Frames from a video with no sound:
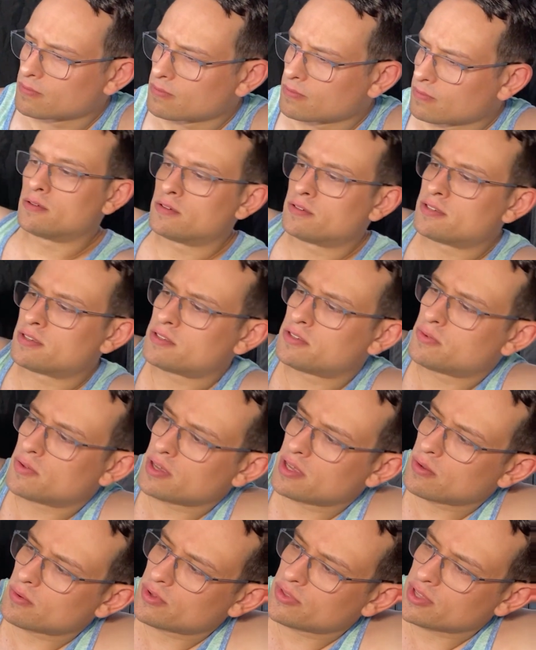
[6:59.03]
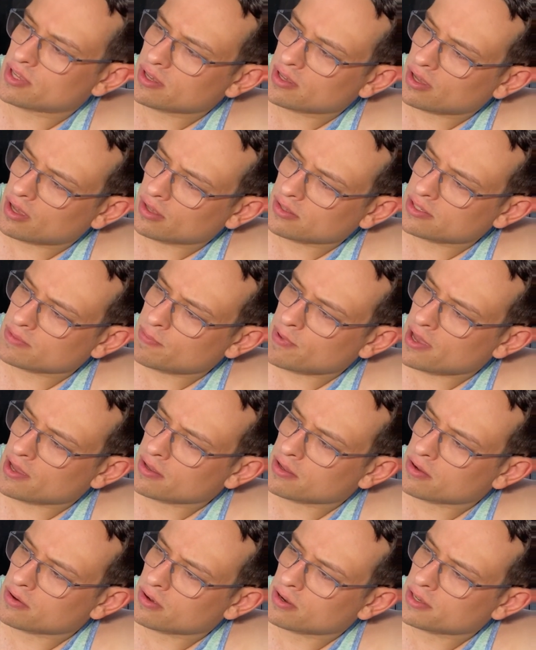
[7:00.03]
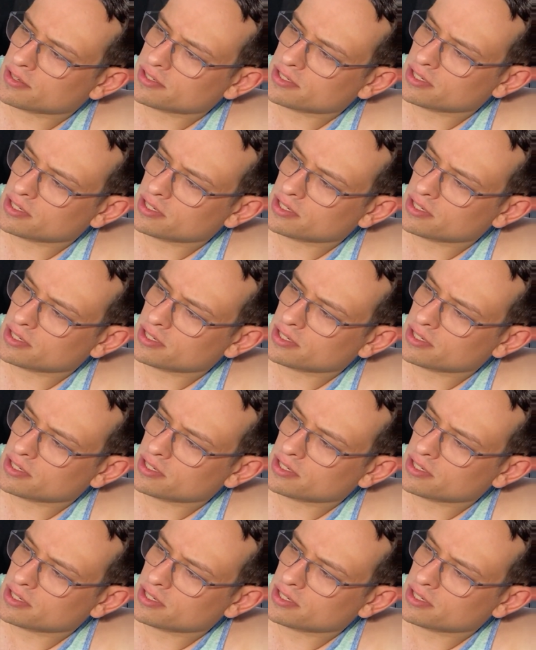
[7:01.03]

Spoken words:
There's a twiggy one that cuts back across